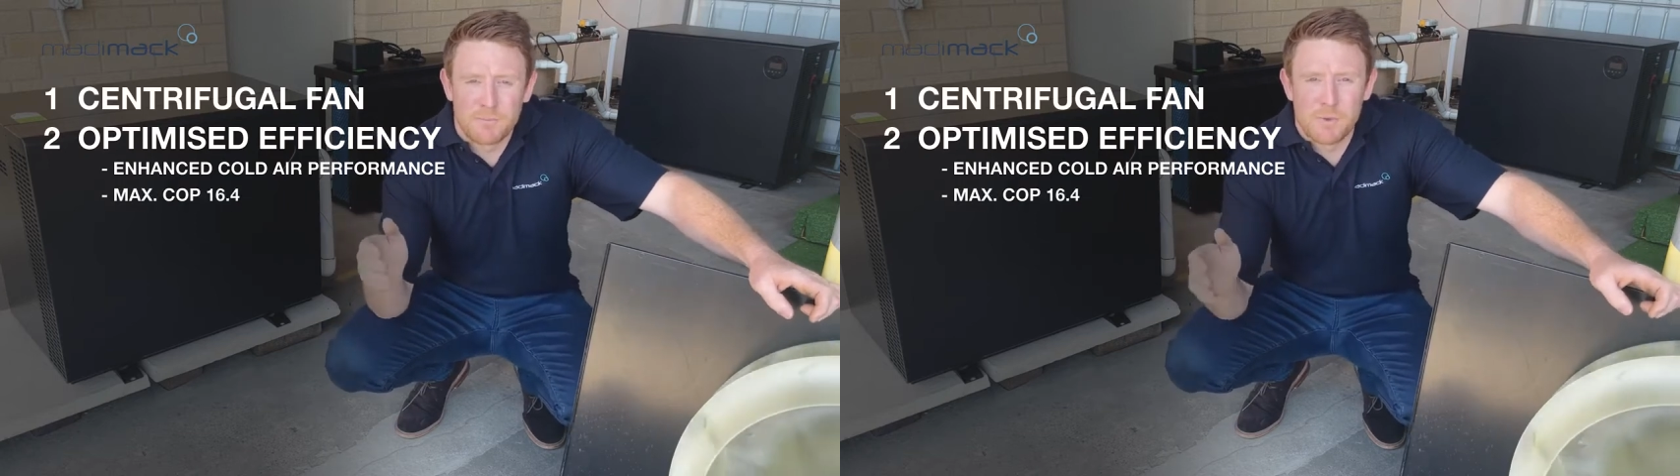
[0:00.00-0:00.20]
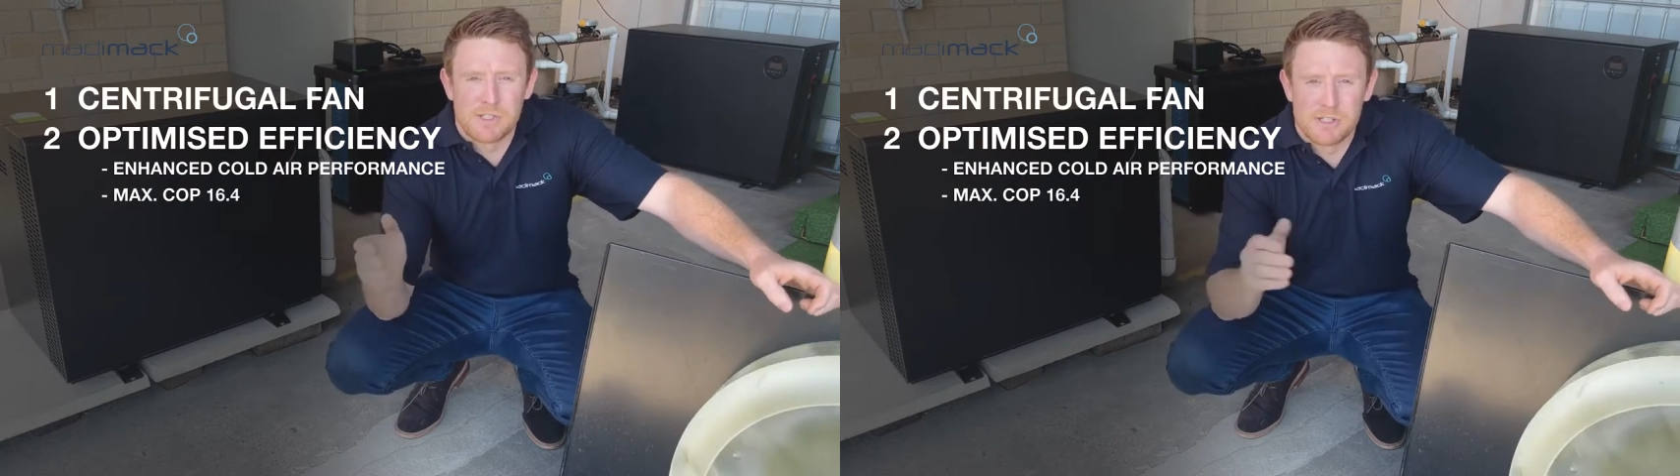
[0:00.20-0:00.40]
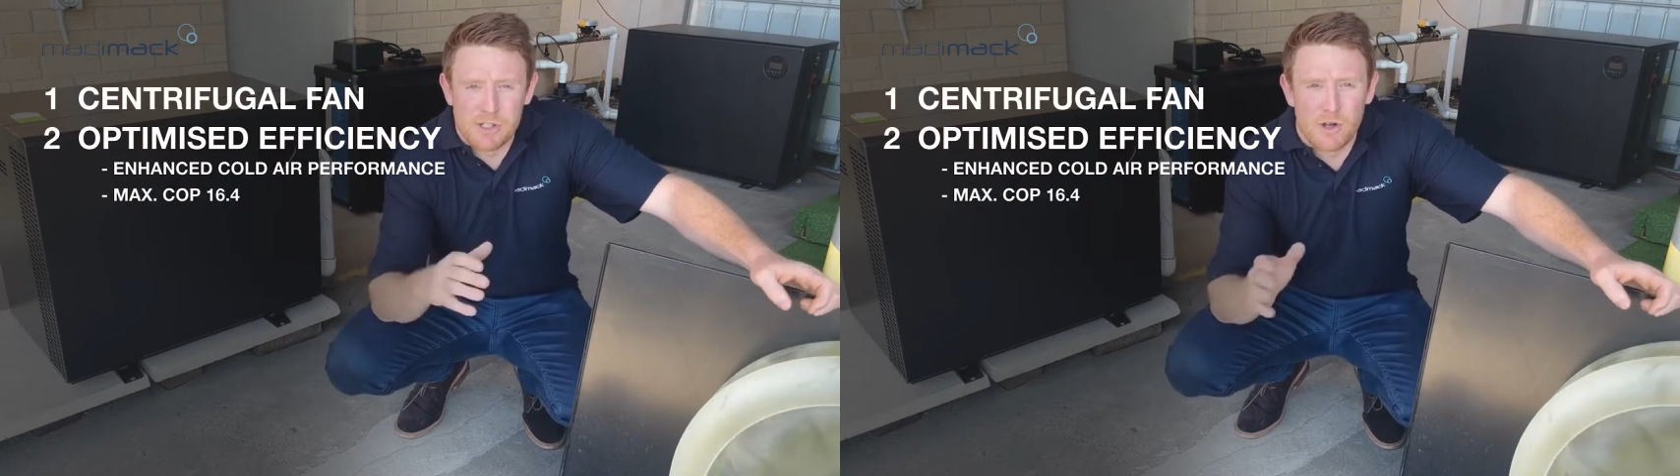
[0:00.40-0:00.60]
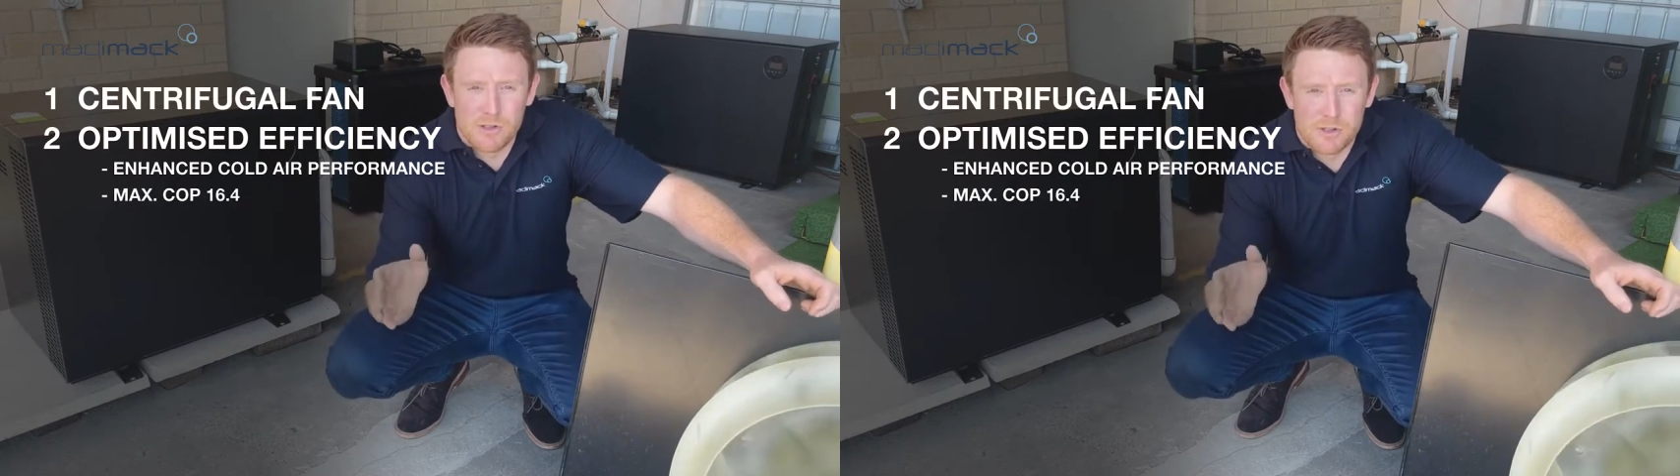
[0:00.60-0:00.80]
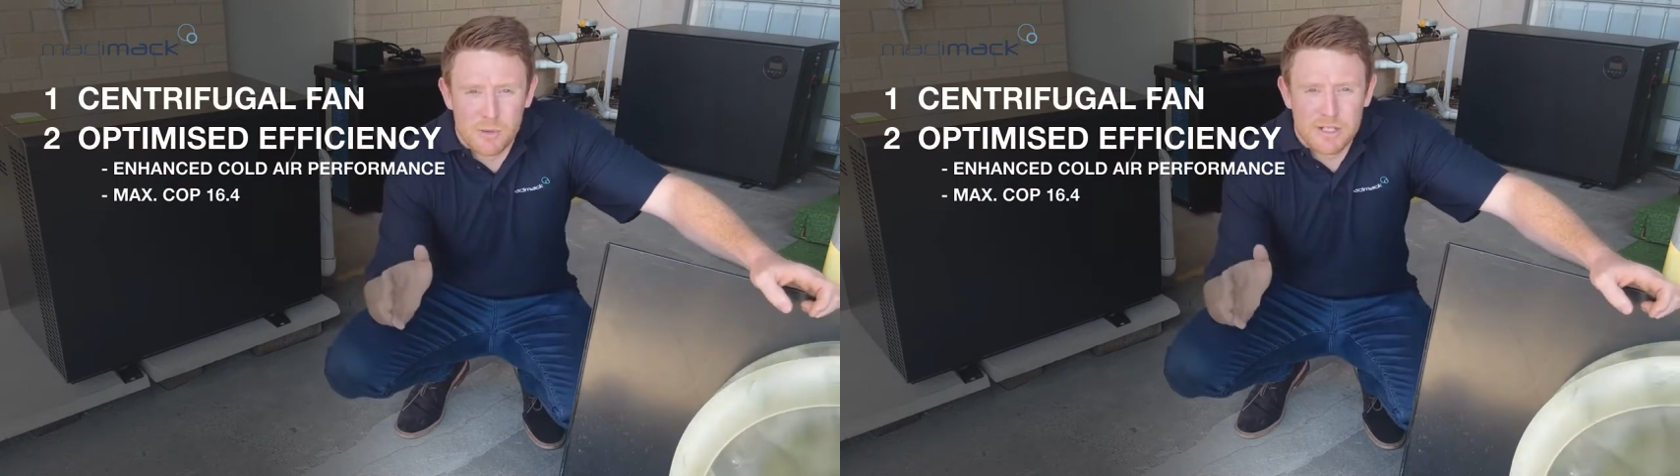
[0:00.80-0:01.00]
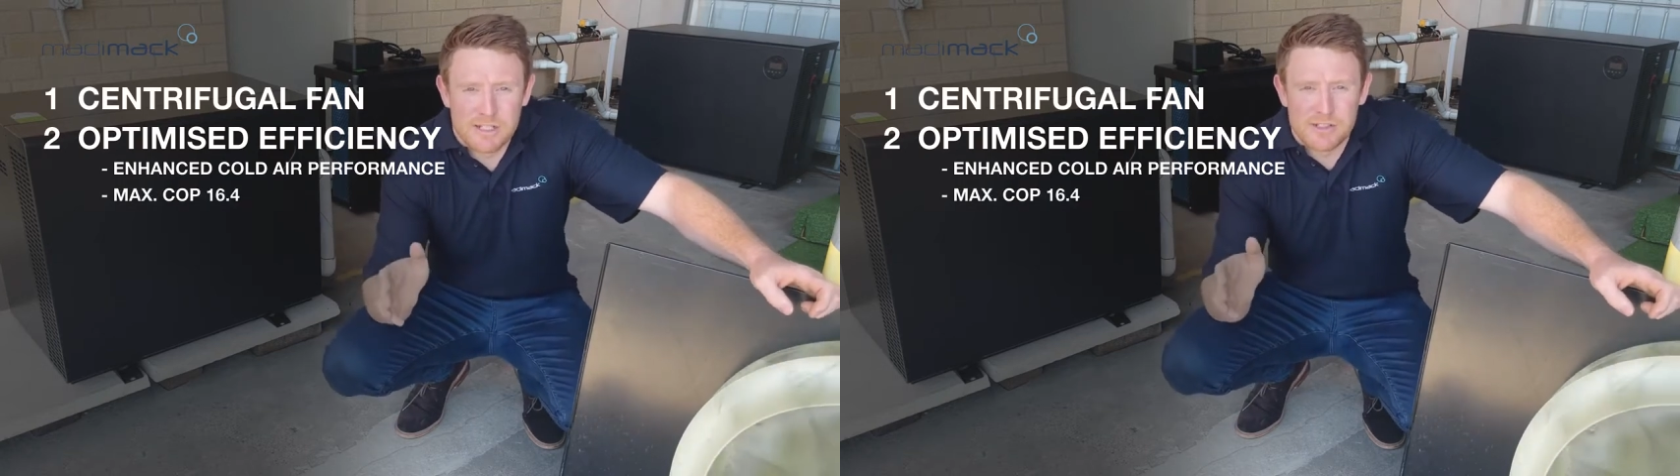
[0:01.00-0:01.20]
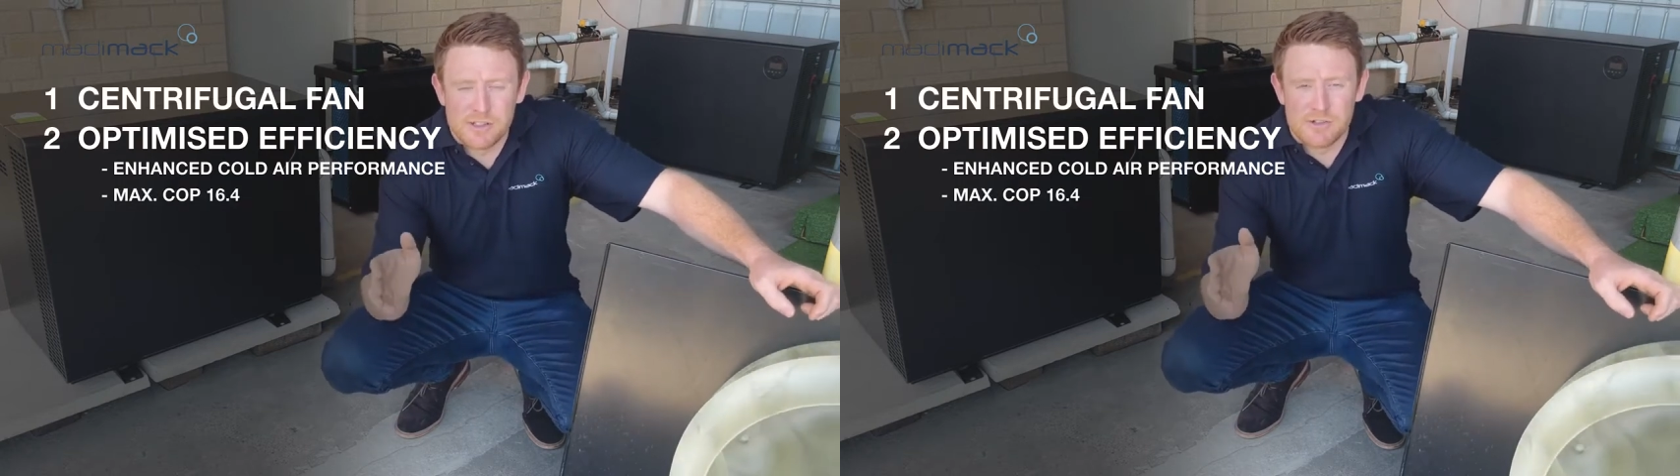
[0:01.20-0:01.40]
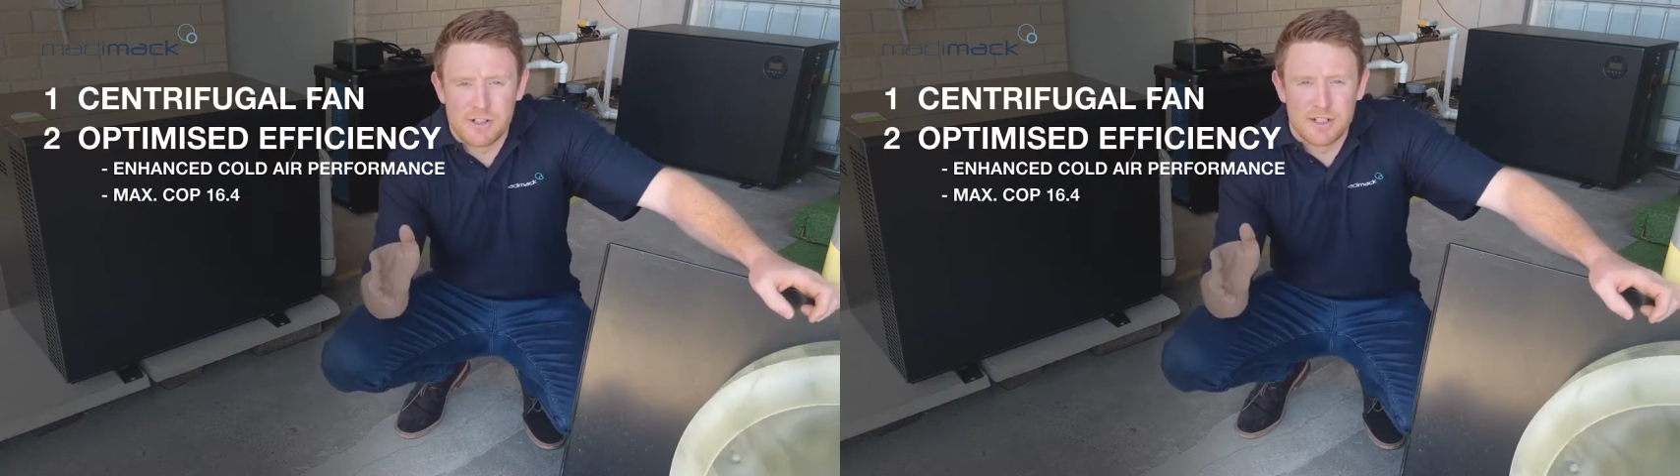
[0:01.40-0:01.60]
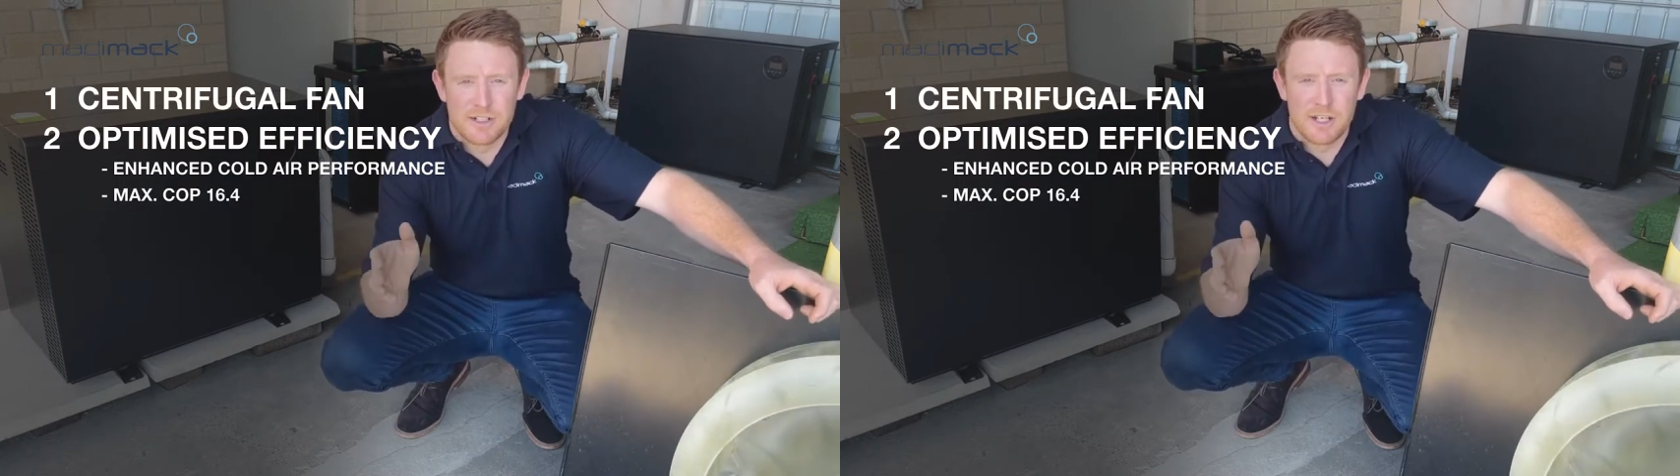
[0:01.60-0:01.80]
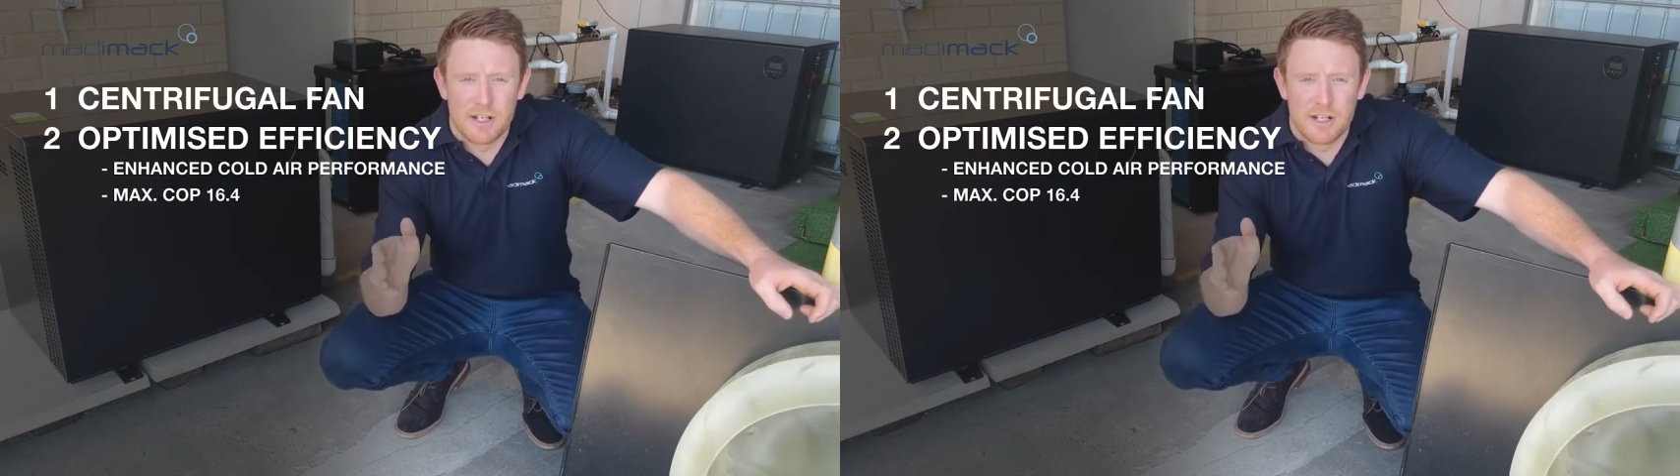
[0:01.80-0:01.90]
which is also an industry